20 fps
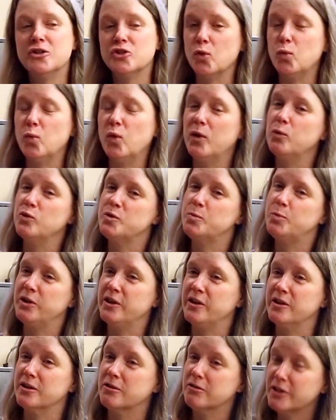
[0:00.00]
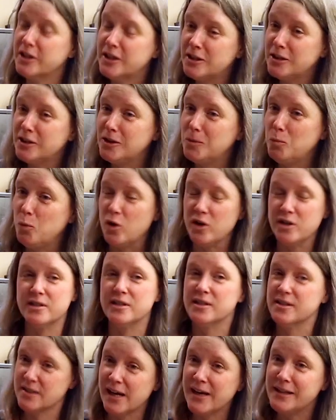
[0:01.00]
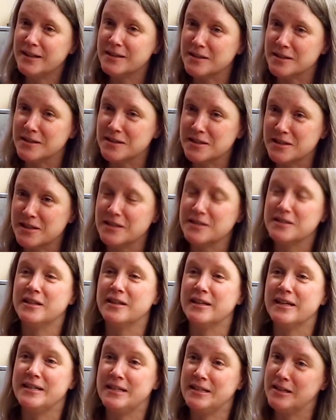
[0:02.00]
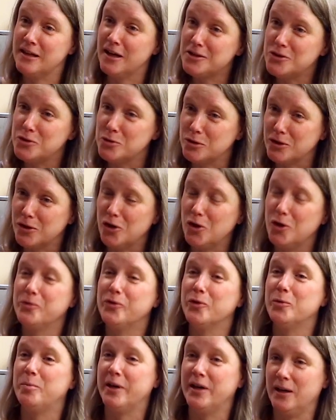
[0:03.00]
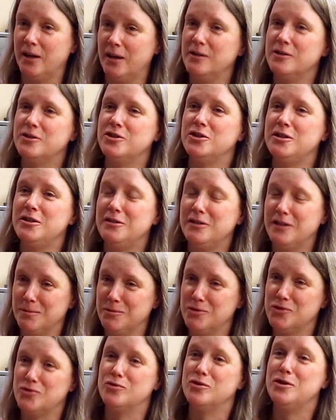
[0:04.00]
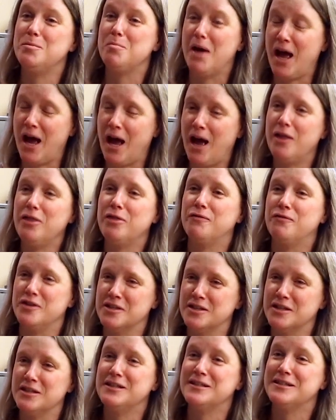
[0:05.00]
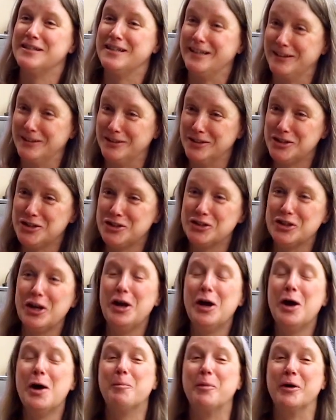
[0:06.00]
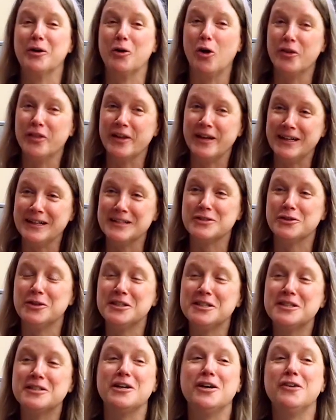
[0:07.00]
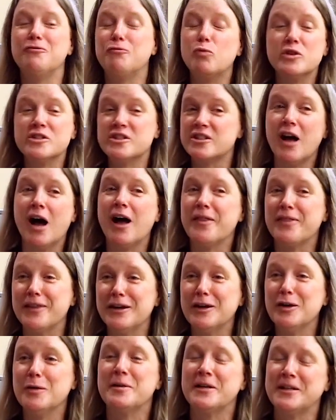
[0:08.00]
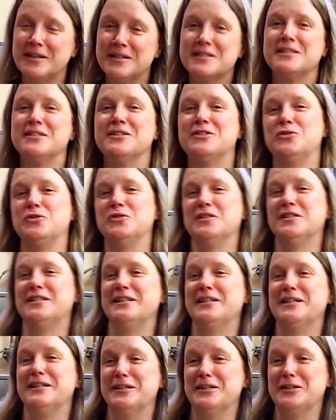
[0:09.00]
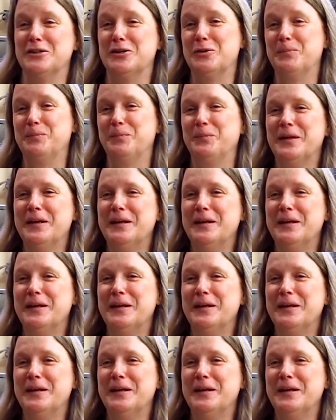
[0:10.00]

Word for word: So what was put in the curriculum was the sciences, things that they did not do at home, so biology, chemistry, math, physics, English, but all the hands-on stuff was not there because the students did it at home.